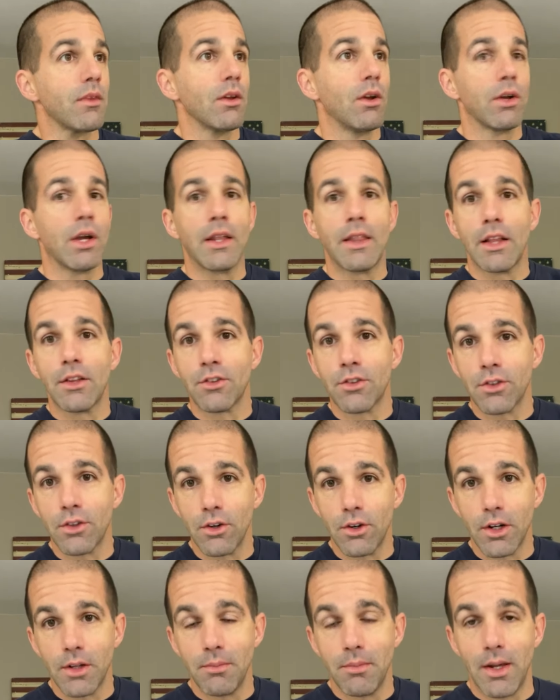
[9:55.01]
Okay, that's
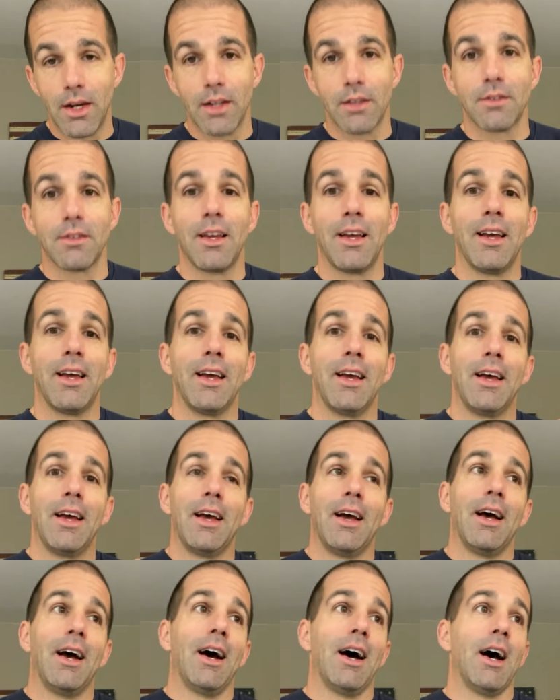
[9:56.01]
30 minutes.
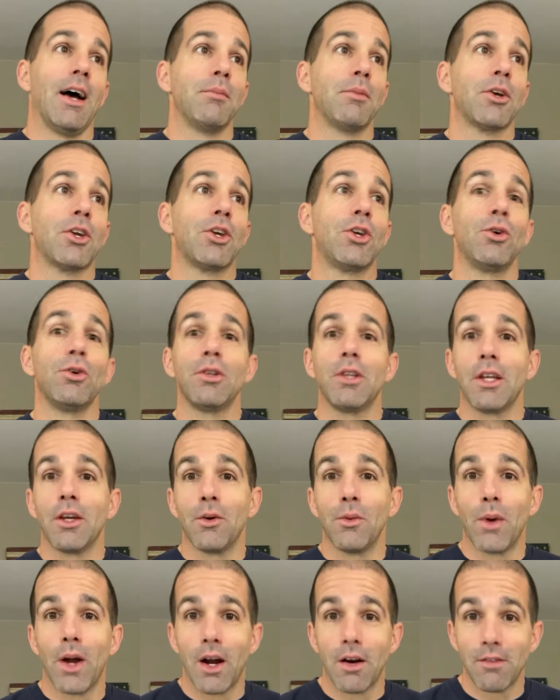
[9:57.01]
I'm acutely
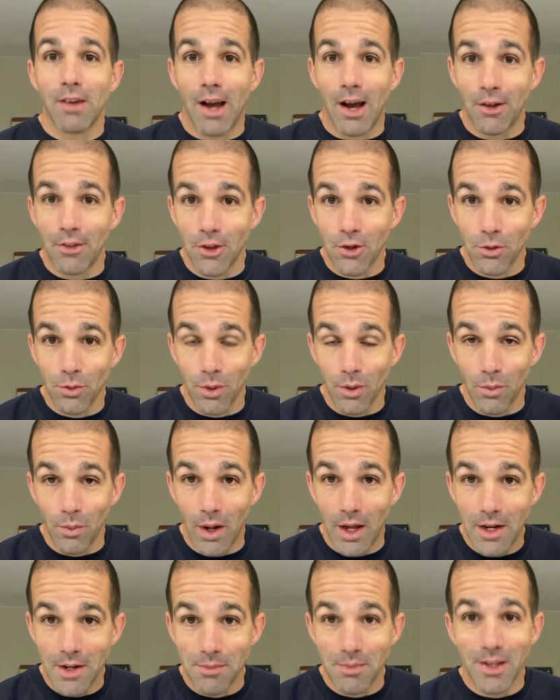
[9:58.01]
aware of how this one
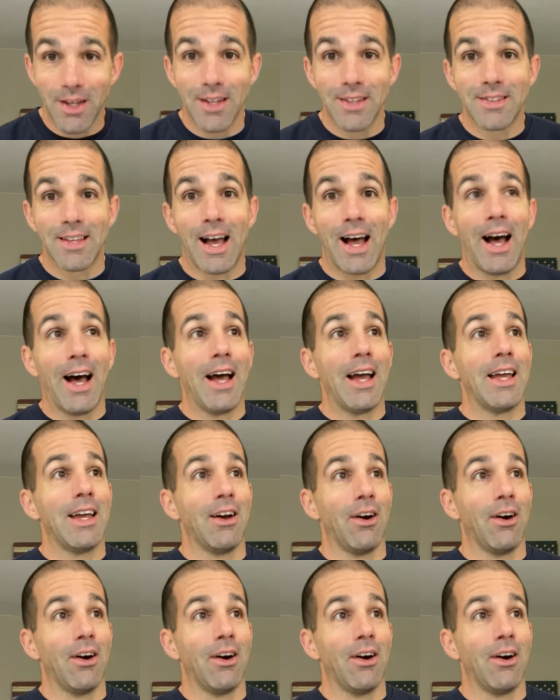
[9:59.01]
went because I,